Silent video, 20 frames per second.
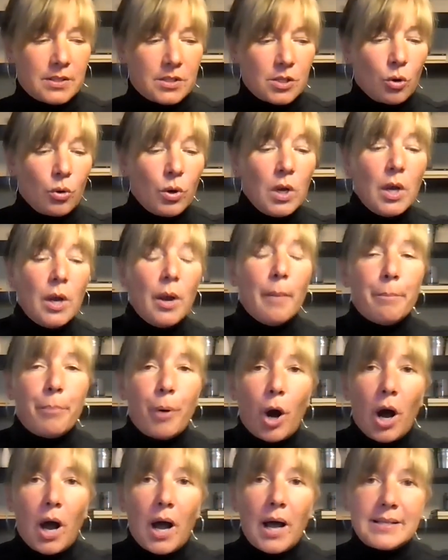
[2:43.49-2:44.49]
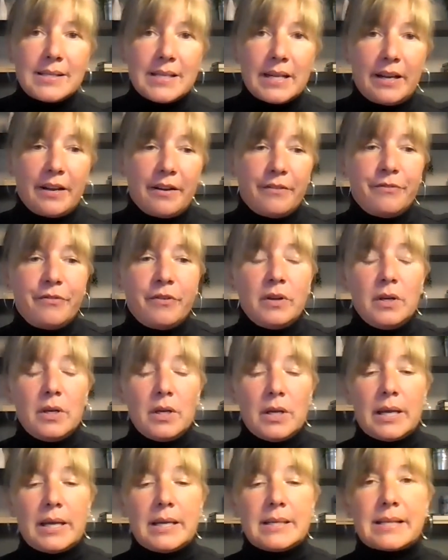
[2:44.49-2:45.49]
So positive
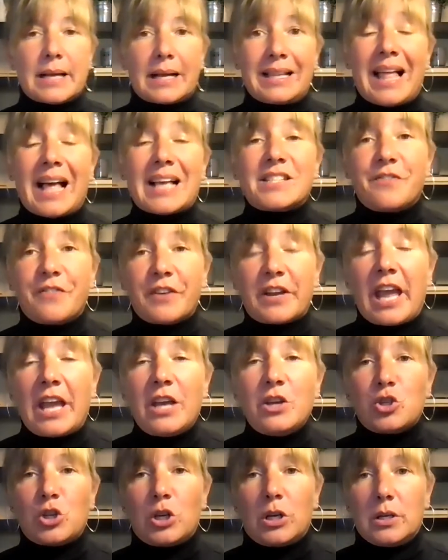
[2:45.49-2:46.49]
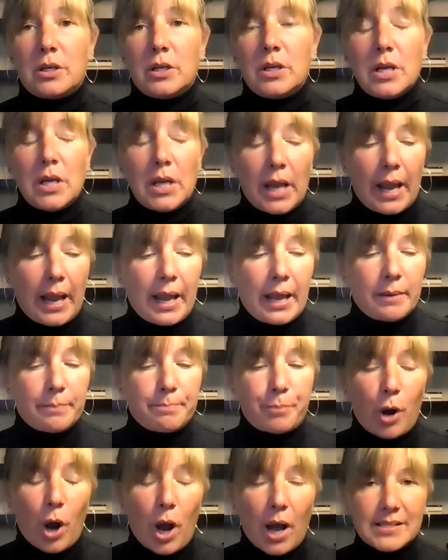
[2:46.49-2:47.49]
is a classification, and
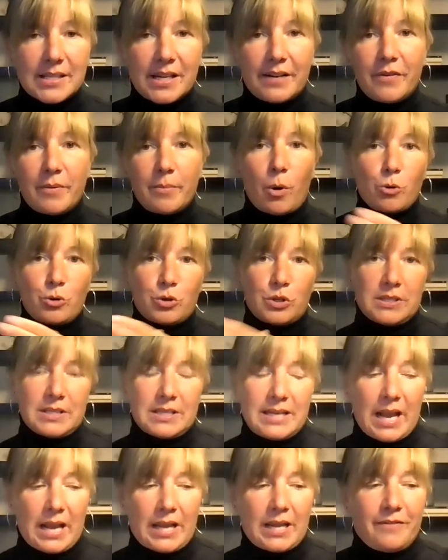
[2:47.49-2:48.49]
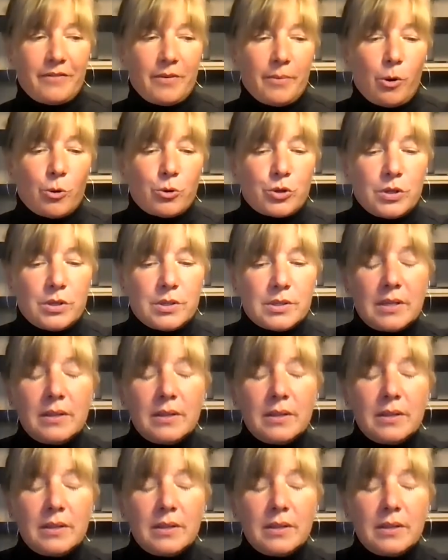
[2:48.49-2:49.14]
positive emotions and negative emotions.